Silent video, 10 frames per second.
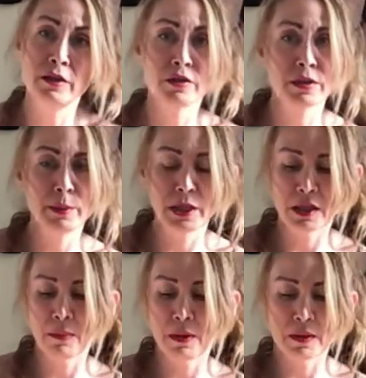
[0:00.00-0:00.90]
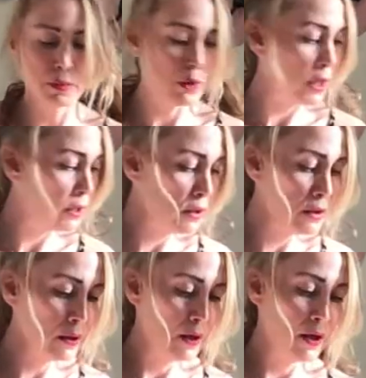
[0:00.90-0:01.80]
just picked up as well.
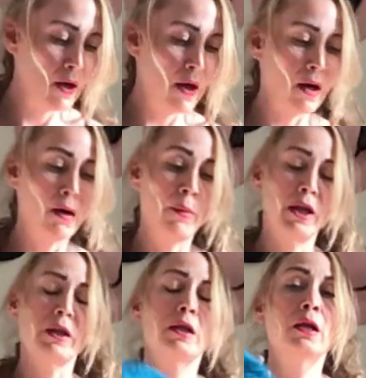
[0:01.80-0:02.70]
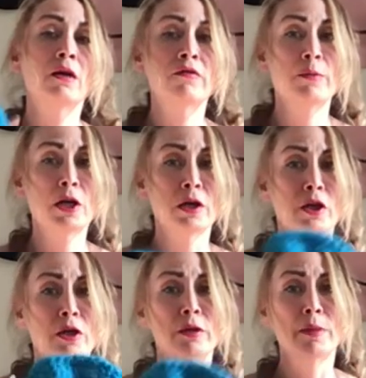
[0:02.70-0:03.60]
Um, I love me a
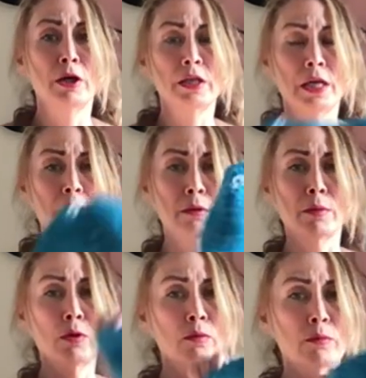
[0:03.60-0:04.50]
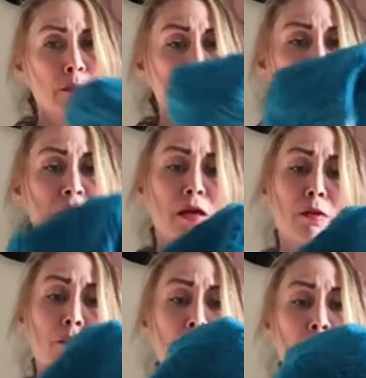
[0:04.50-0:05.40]
good Mary Tyler, Mo Mary
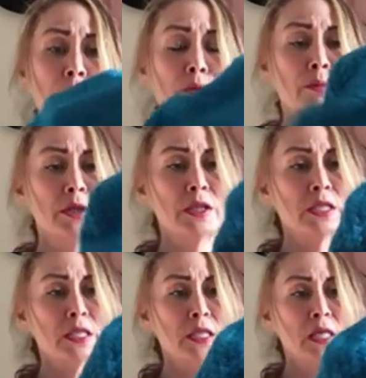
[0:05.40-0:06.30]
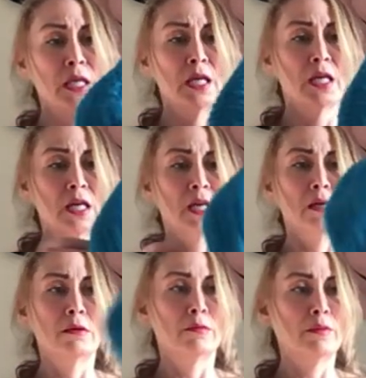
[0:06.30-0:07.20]
Tyler Moore moment.
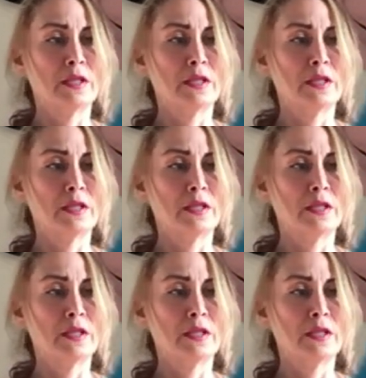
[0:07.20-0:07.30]
Um,